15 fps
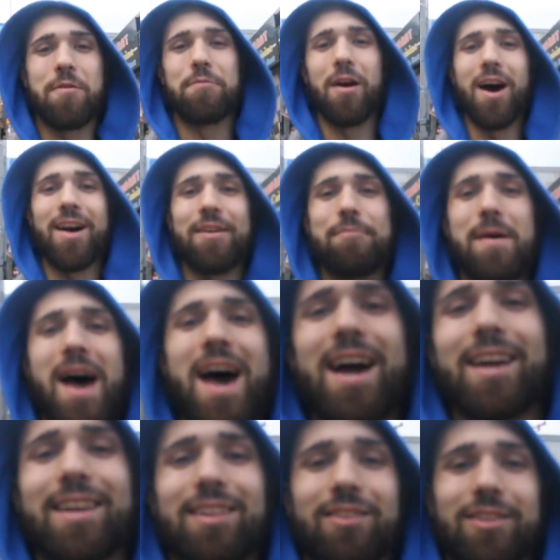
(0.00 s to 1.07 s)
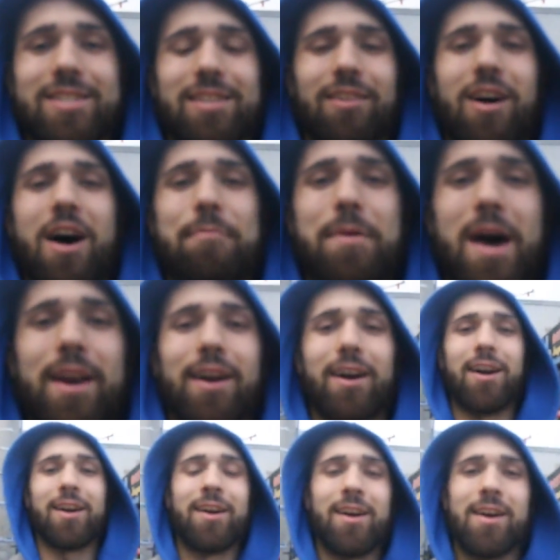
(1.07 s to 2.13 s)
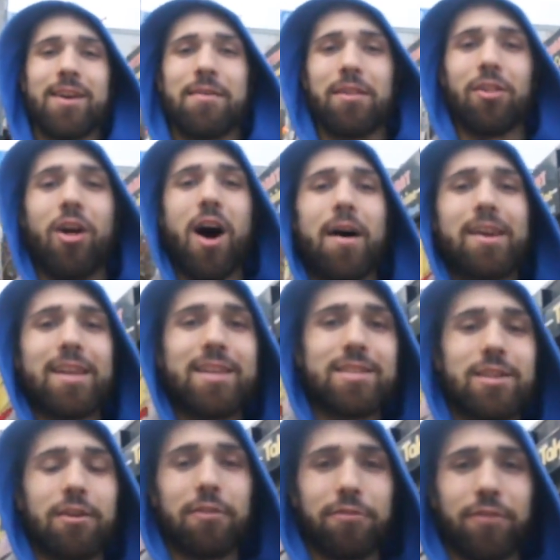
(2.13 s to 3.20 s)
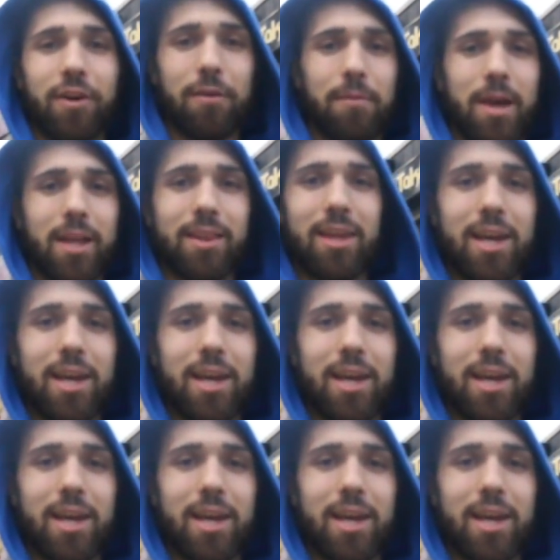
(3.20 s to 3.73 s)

We brought her back. It looks a lot better. A lot easier to film like